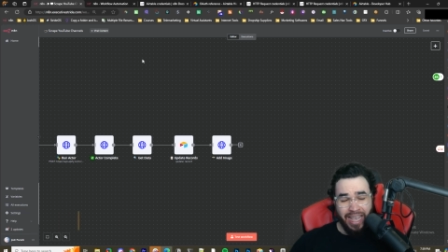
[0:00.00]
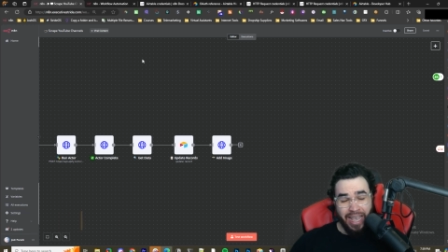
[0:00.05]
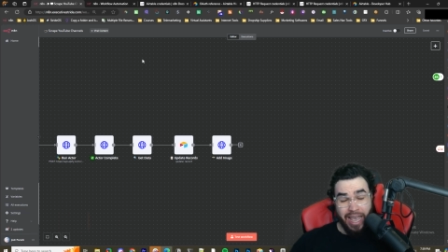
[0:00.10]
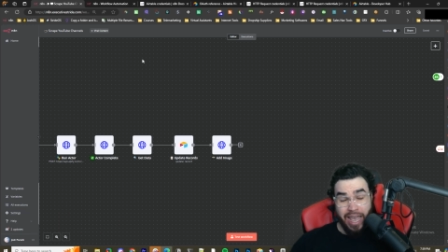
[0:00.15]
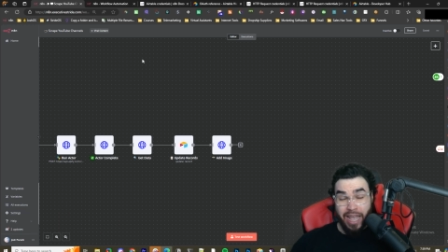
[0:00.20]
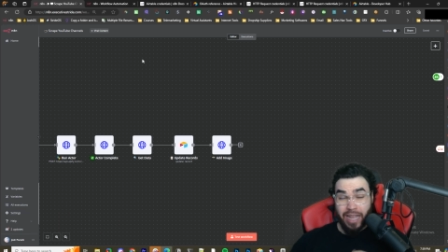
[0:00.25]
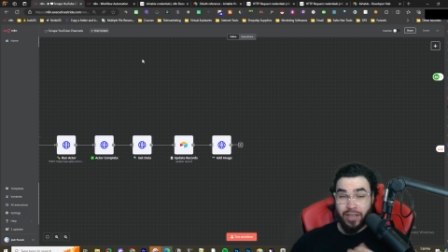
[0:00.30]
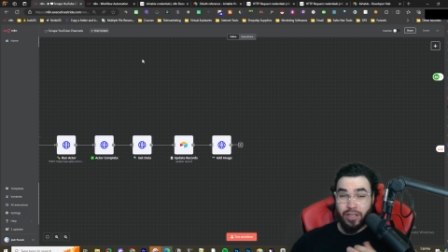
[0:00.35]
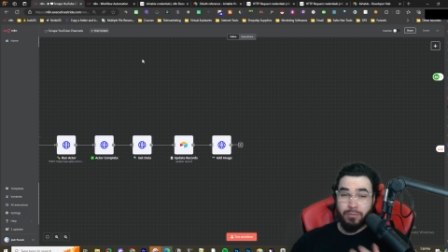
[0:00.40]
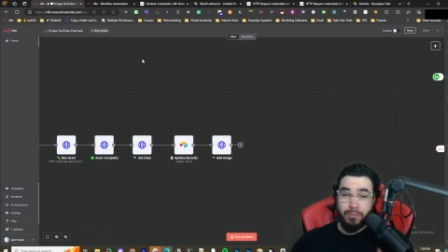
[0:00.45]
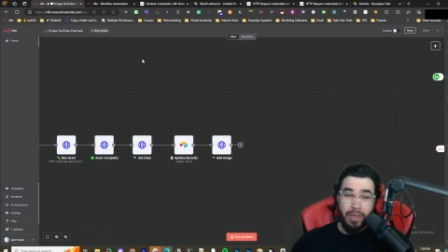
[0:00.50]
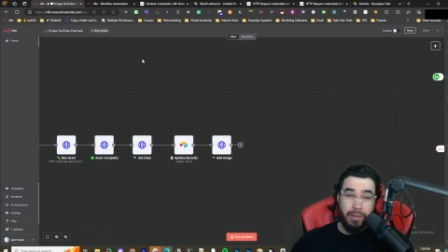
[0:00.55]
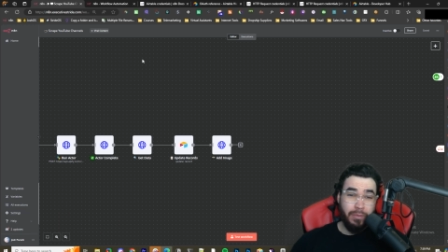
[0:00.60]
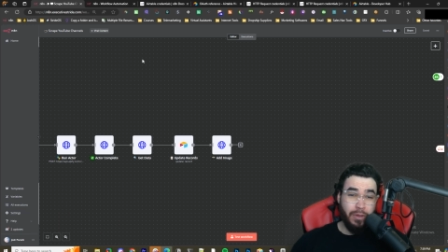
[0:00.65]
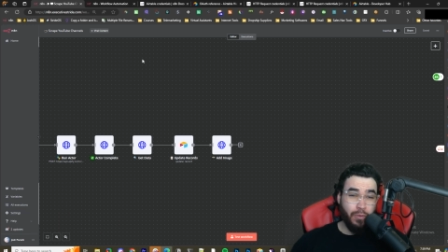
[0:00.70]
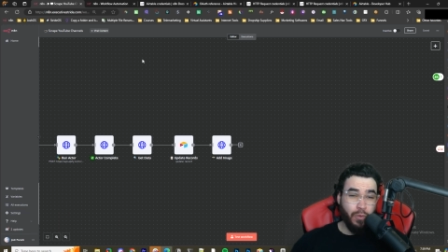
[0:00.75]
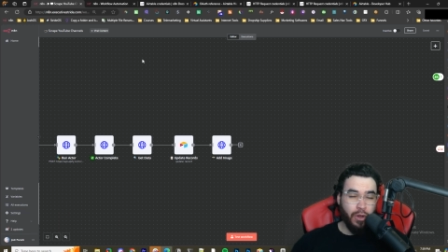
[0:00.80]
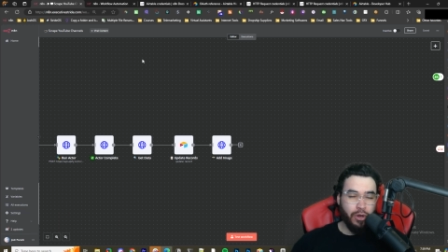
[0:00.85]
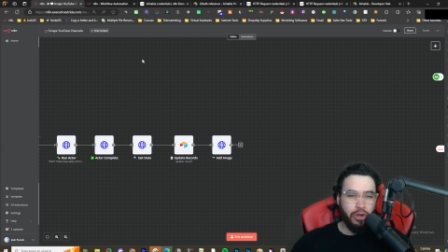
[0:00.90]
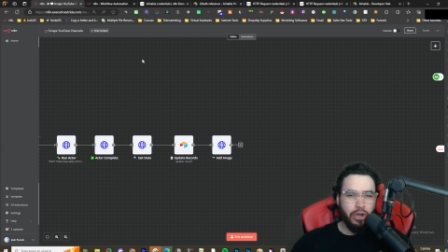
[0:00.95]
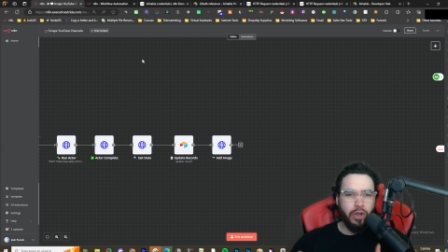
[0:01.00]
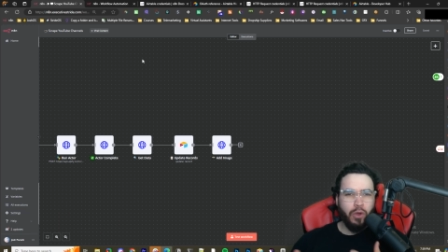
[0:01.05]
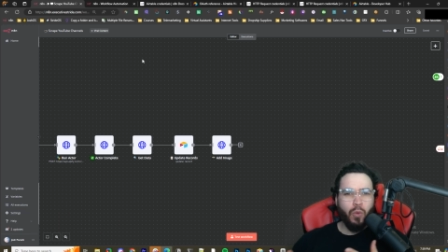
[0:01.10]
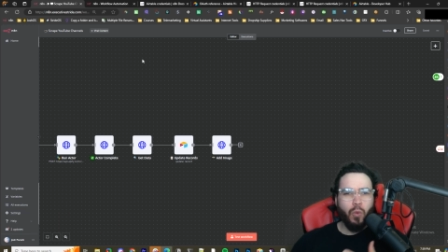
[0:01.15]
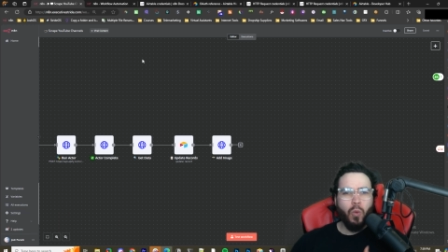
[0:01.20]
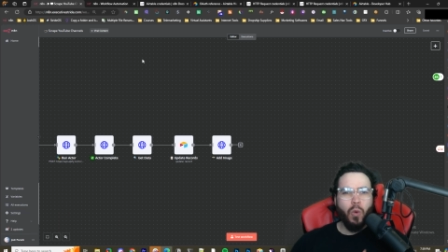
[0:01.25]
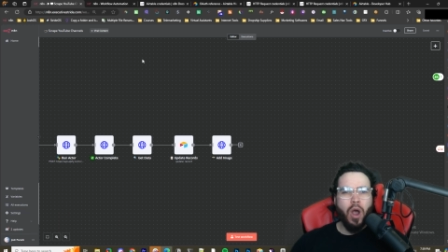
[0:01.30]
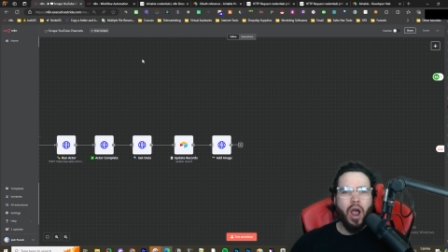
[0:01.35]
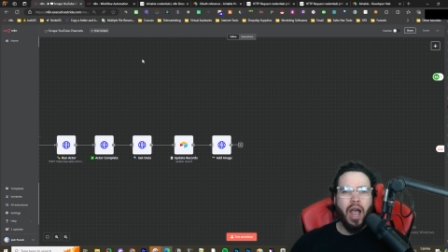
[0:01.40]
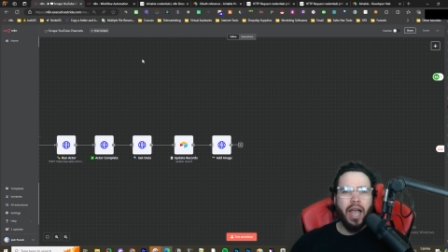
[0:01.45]
And you may be wondering,
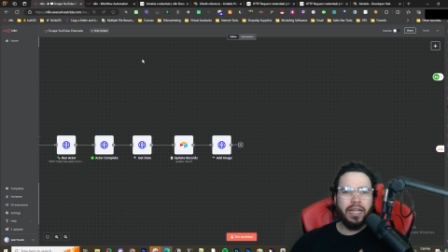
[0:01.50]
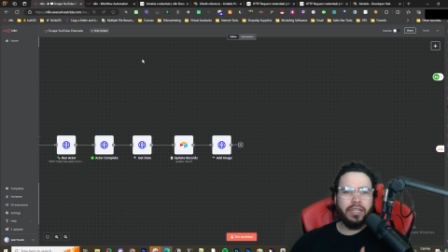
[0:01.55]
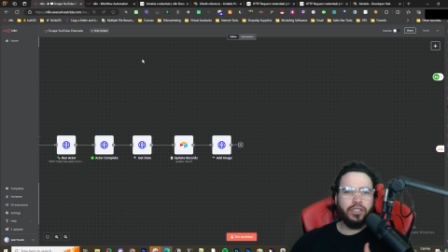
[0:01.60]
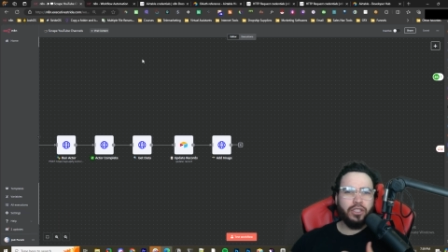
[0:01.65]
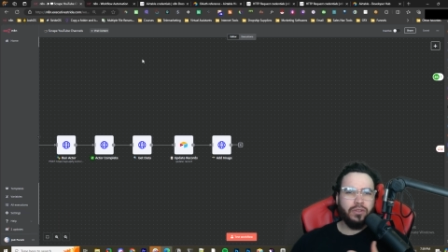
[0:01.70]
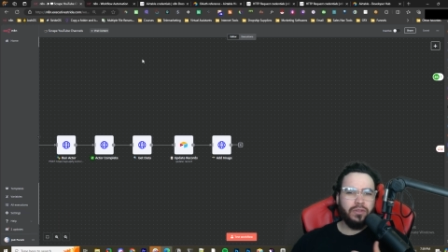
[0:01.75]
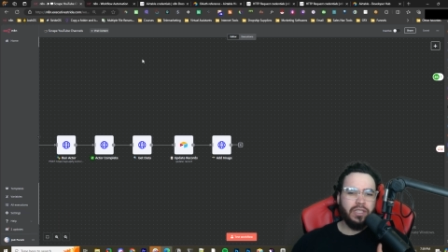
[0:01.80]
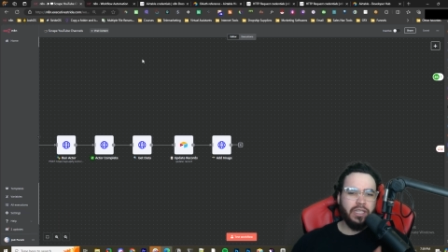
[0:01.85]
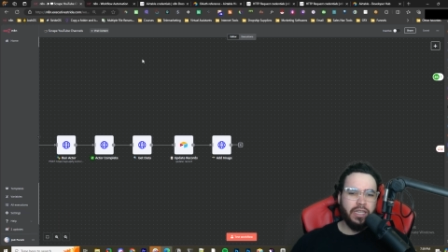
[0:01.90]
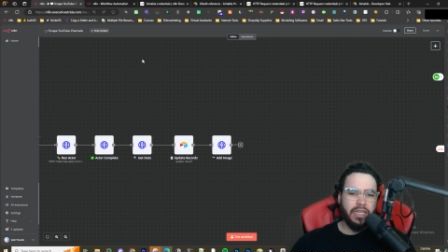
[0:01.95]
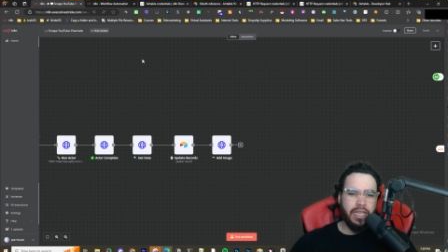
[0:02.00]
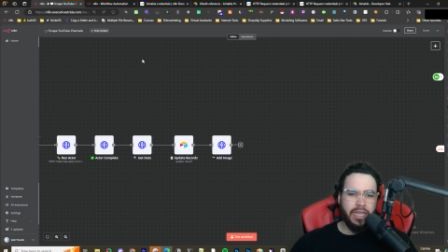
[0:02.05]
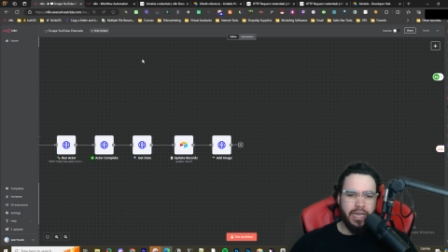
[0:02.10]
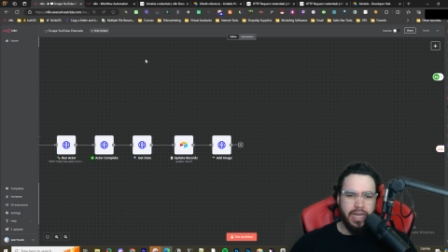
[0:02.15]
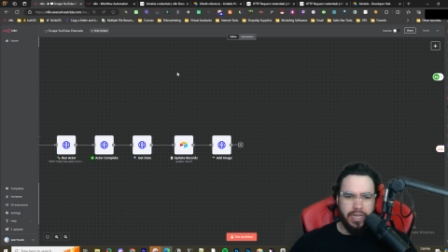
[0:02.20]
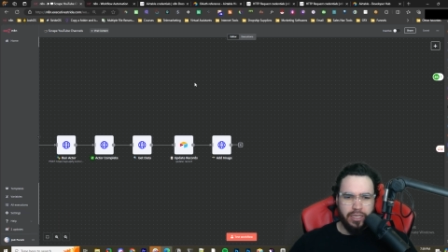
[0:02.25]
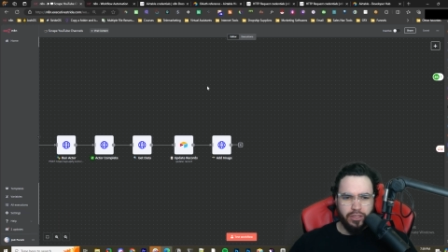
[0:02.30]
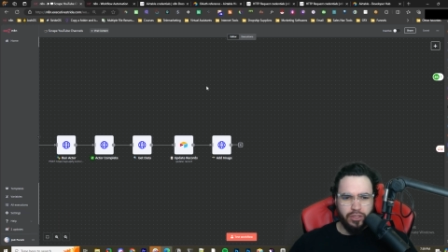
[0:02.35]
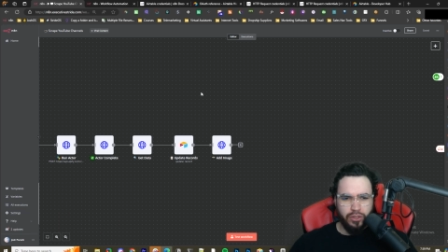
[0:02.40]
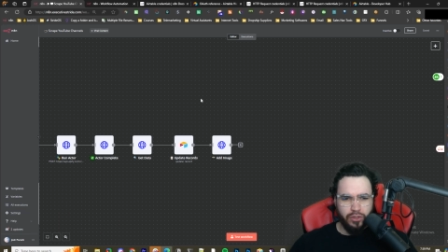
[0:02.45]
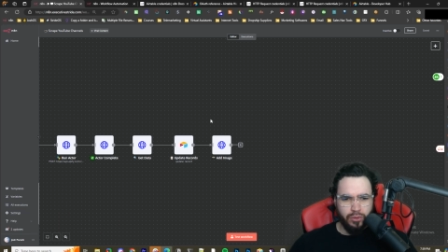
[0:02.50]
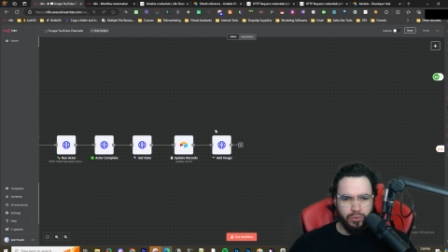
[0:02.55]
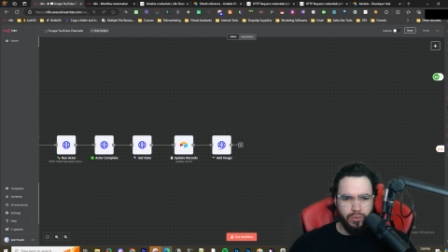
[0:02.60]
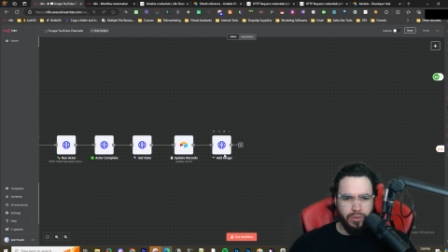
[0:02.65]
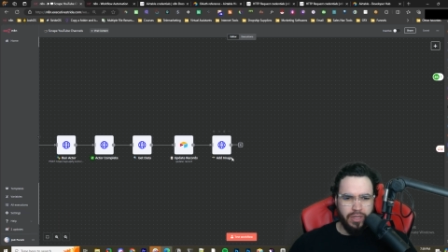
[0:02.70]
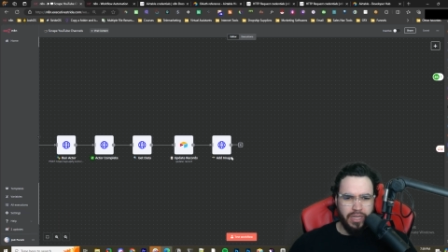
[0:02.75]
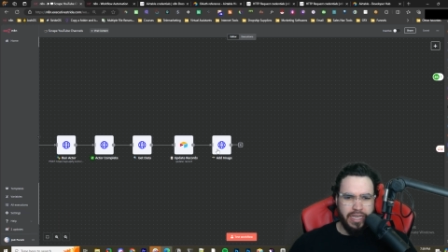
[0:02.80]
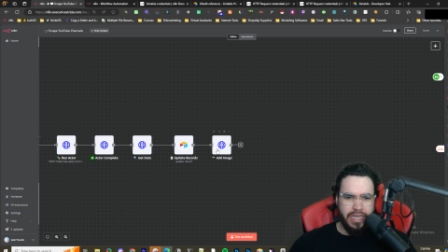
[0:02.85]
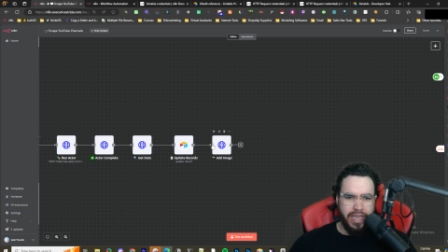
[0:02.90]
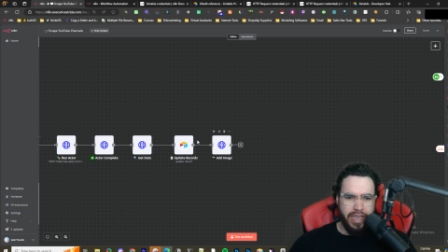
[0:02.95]
why do you need to connect to
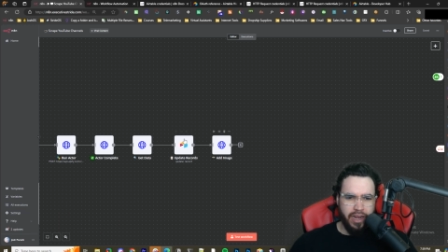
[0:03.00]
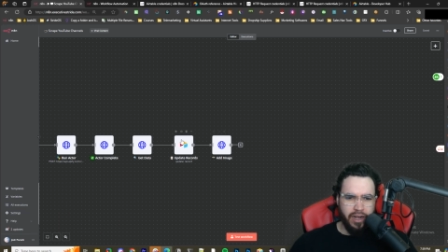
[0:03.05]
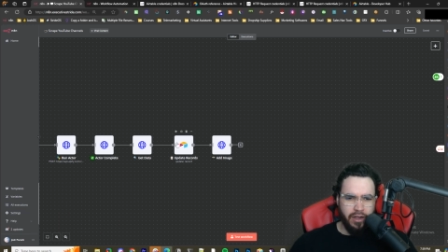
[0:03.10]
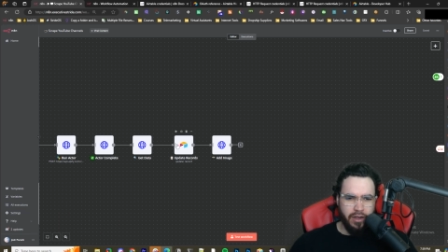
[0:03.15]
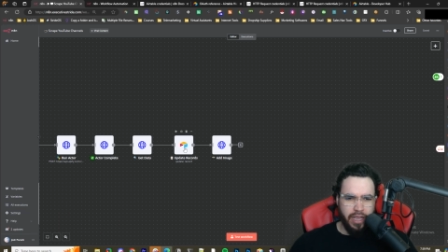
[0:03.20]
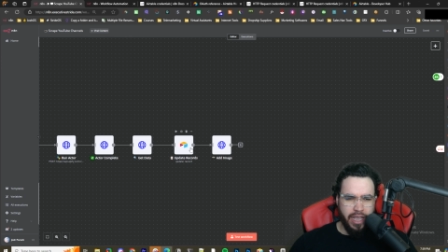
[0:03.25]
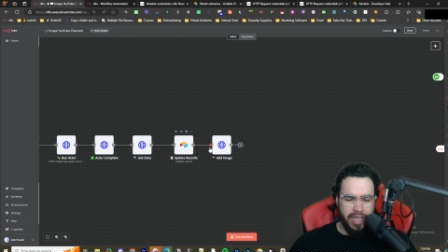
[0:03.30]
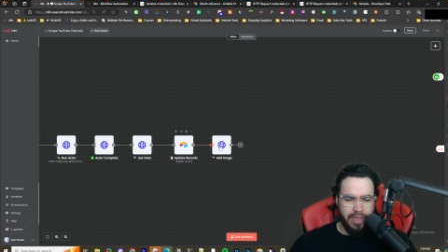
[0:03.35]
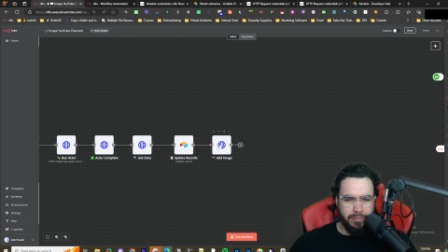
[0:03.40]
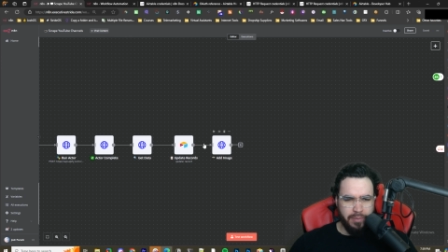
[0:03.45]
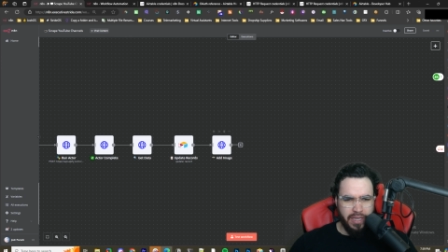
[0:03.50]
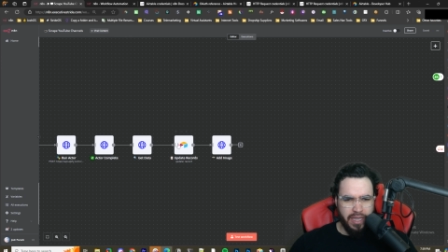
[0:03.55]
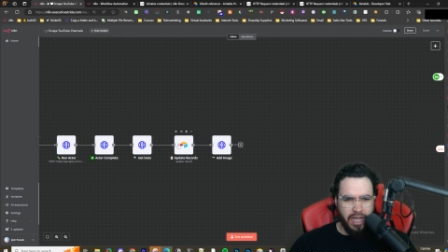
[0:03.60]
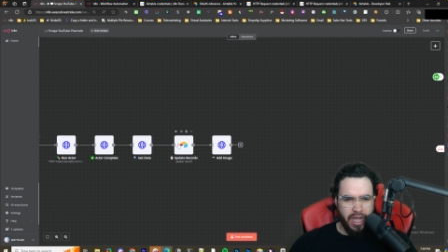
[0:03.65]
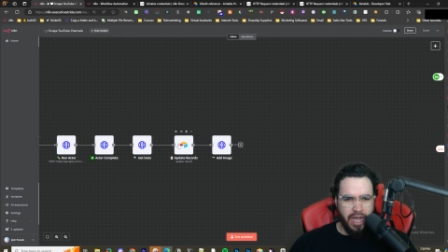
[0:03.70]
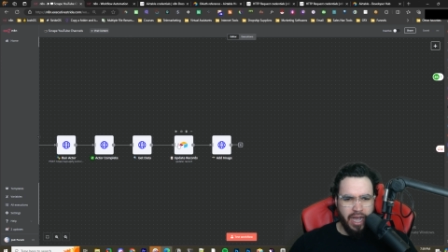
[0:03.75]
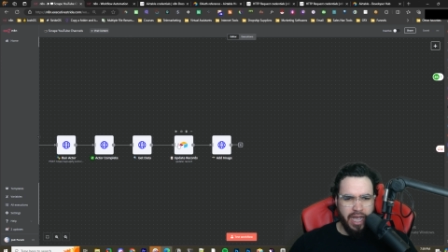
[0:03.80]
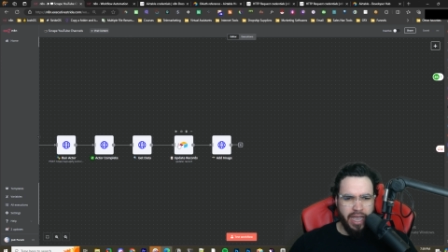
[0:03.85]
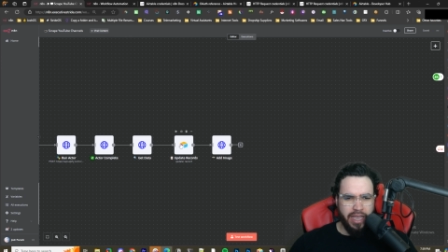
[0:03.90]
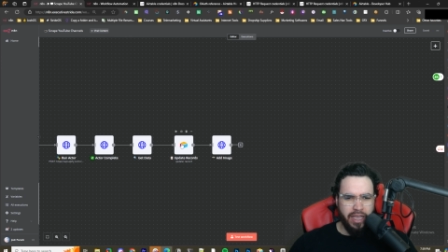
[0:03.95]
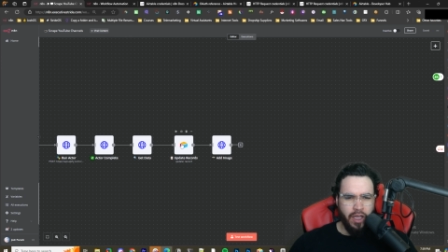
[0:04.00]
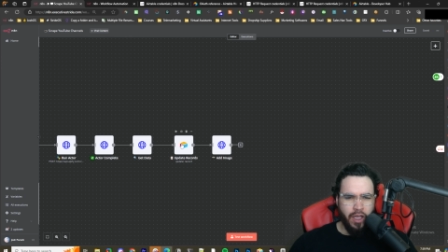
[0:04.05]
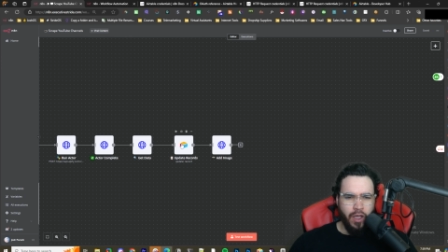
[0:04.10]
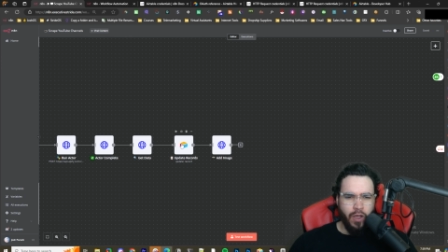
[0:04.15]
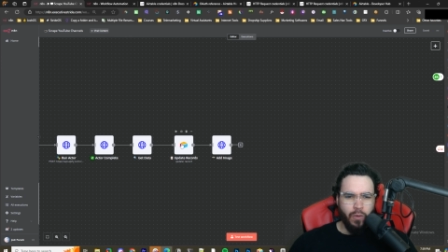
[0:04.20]
the Air A P I